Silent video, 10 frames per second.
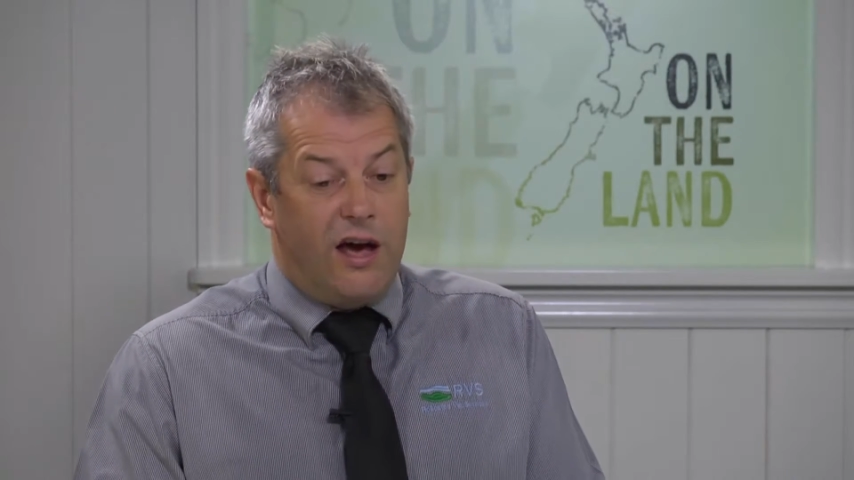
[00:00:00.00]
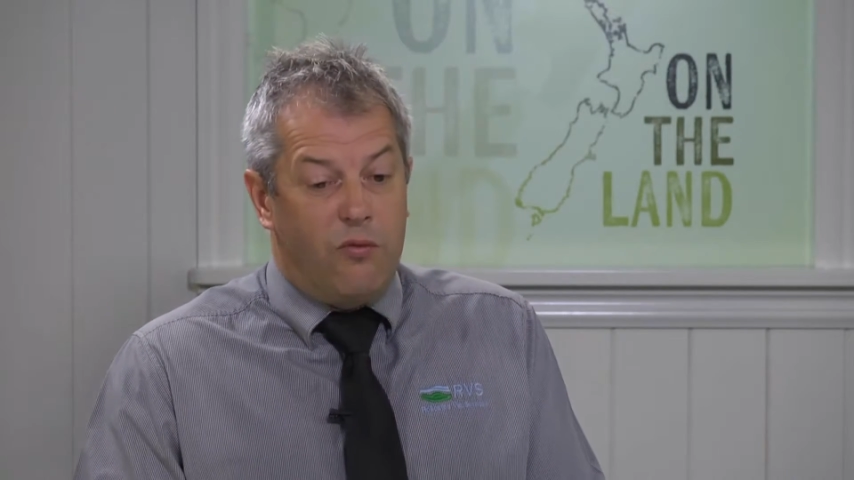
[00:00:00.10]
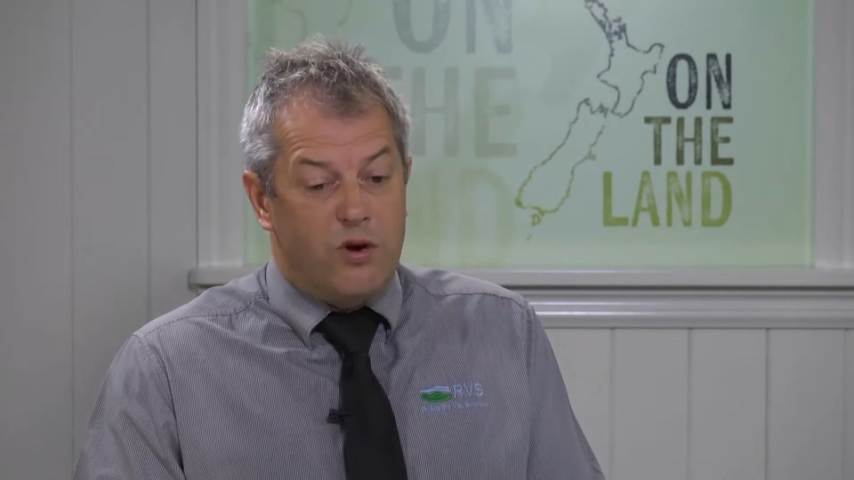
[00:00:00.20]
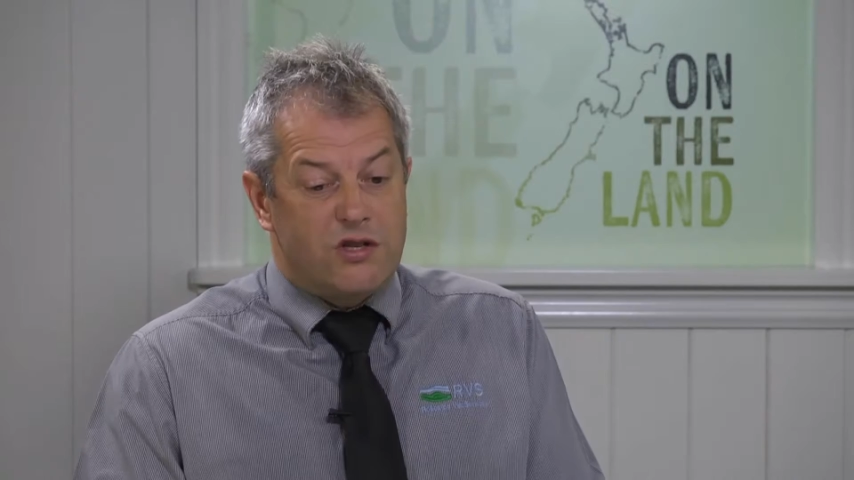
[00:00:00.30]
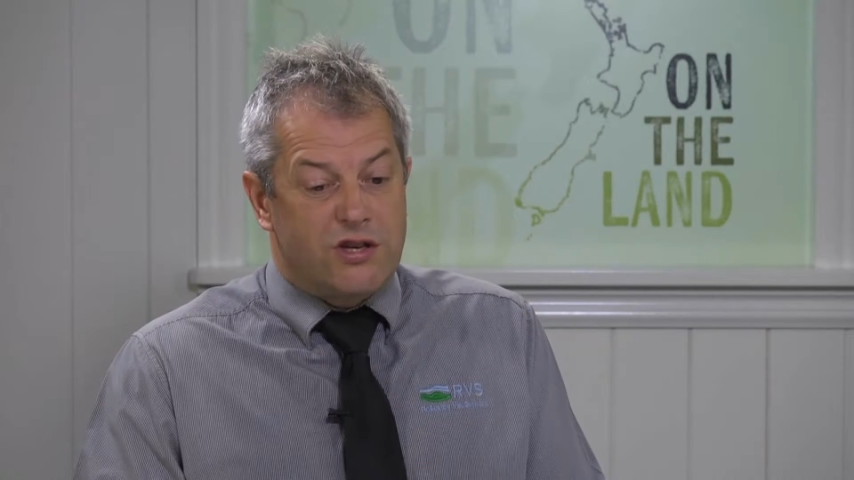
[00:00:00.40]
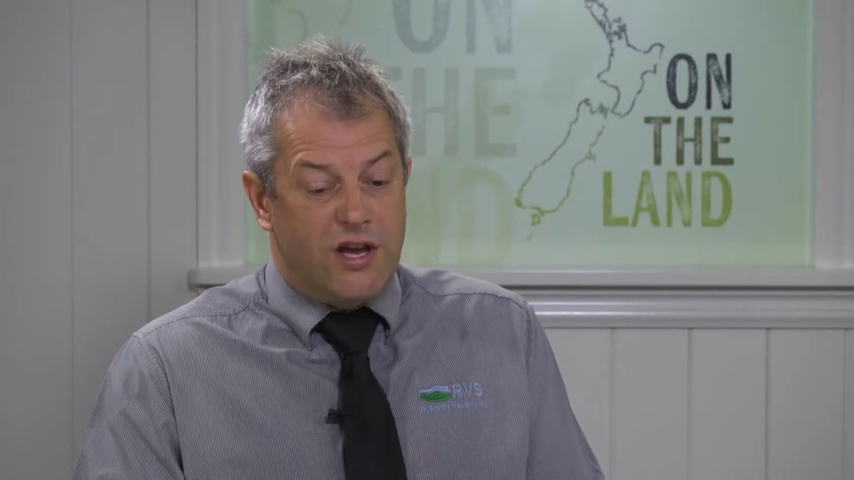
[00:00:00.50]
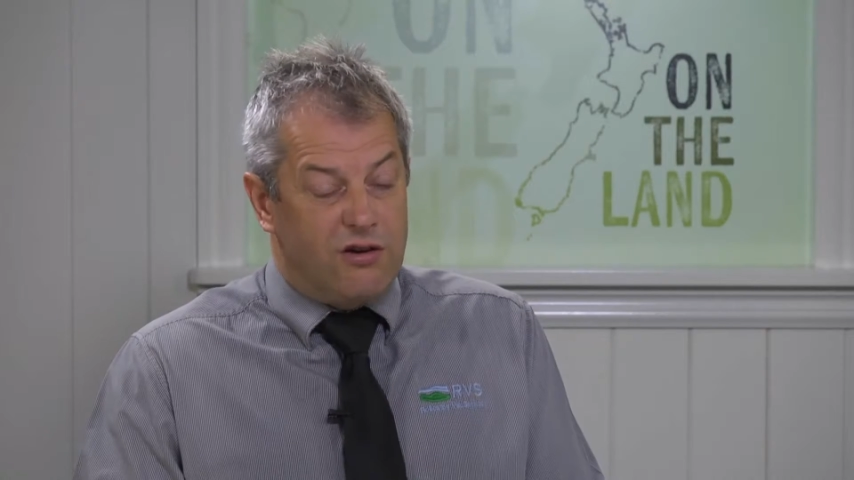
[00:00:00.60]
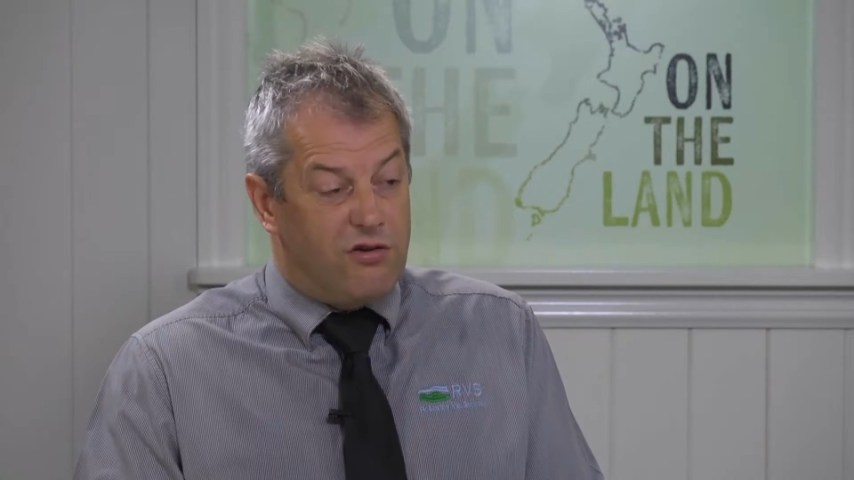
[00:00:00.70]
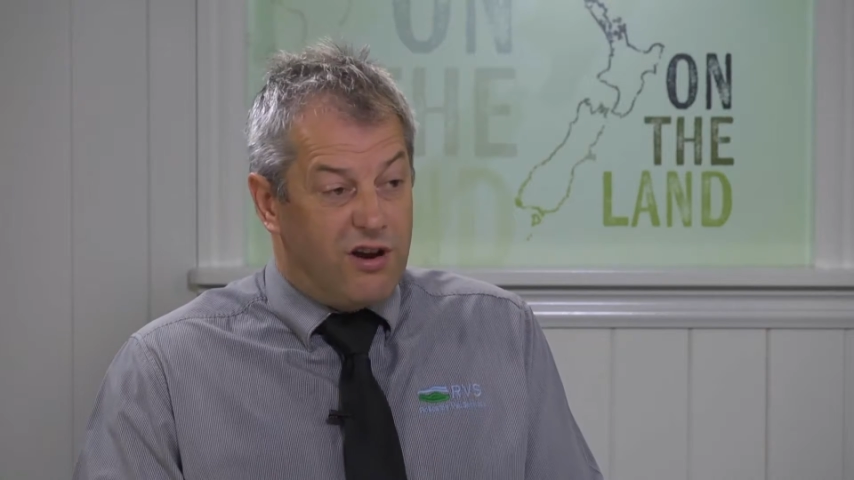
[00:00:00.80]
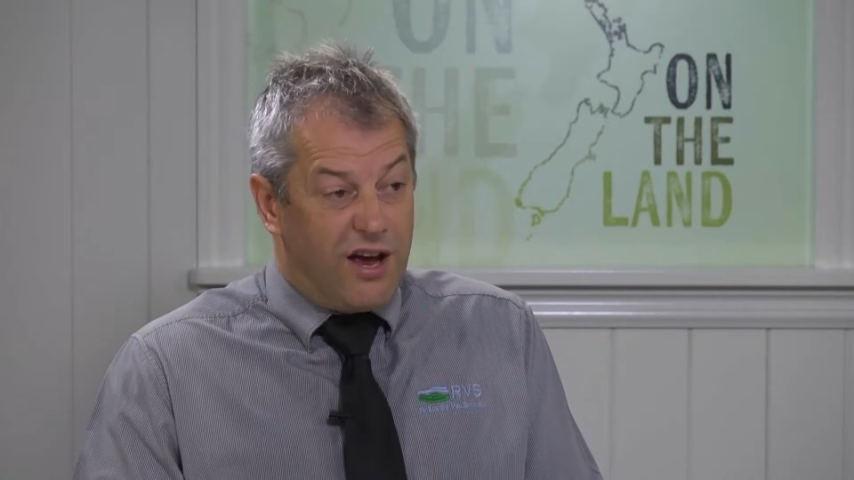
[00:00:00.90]
which can
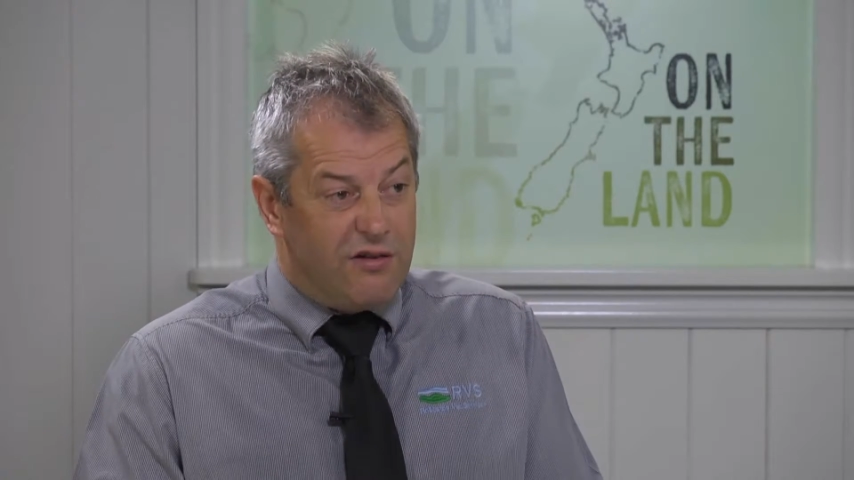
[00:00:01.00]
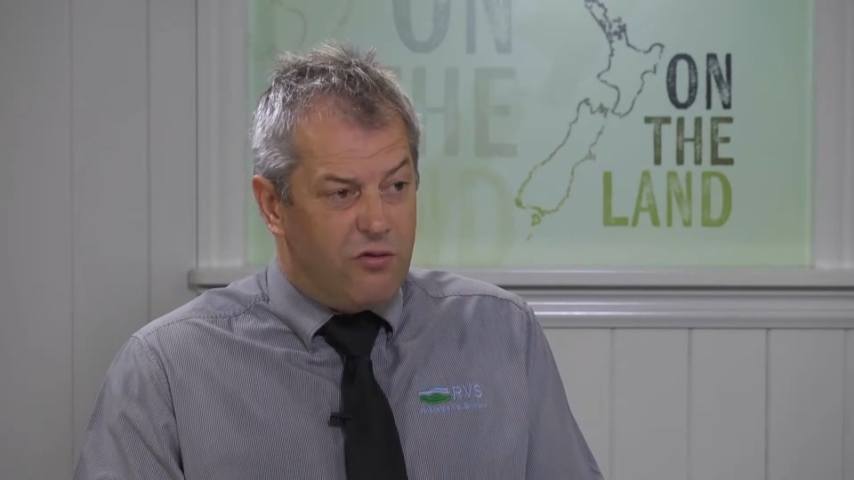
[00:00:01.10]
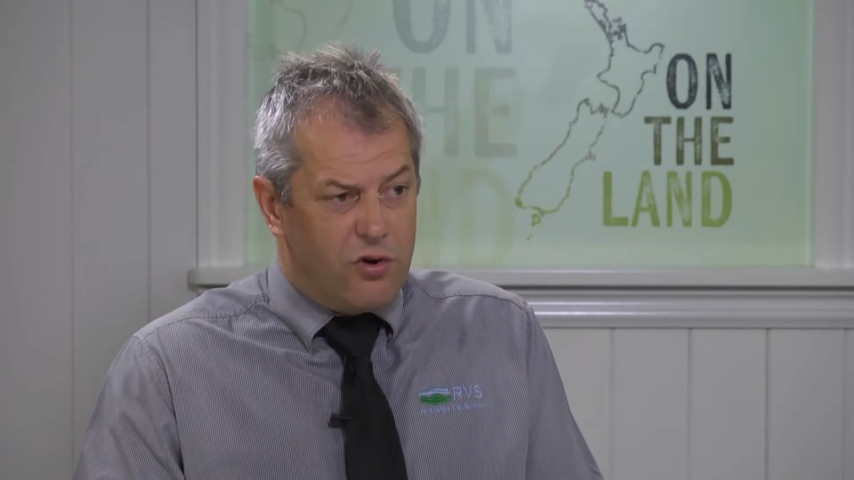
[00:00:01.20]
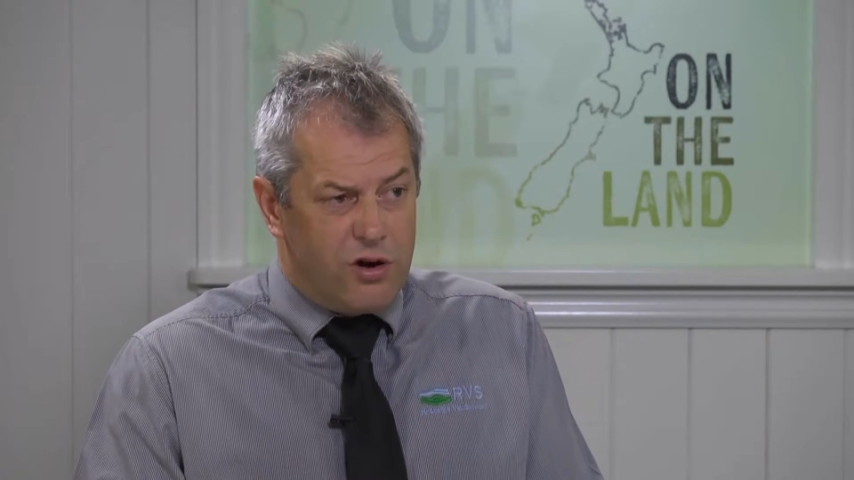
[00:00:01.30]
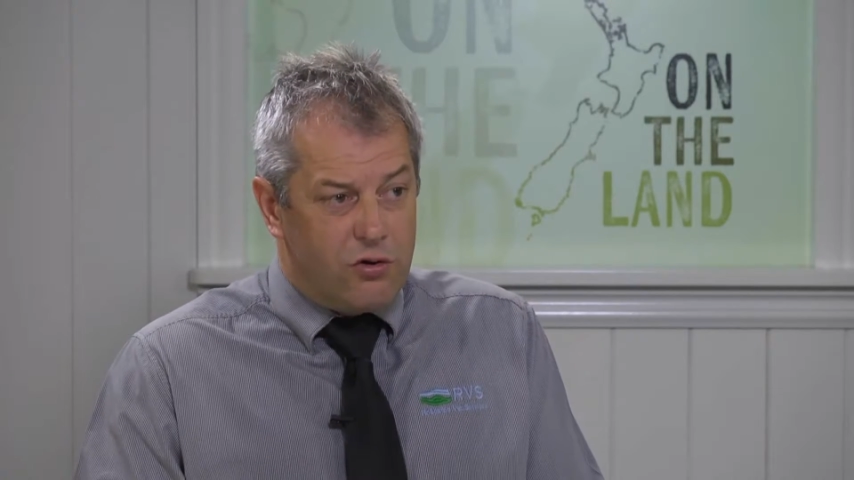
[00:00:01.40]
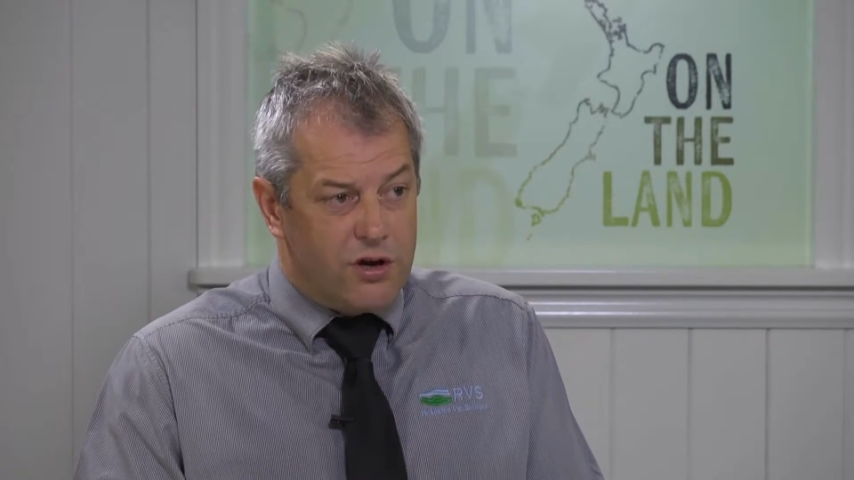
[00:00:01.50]
create real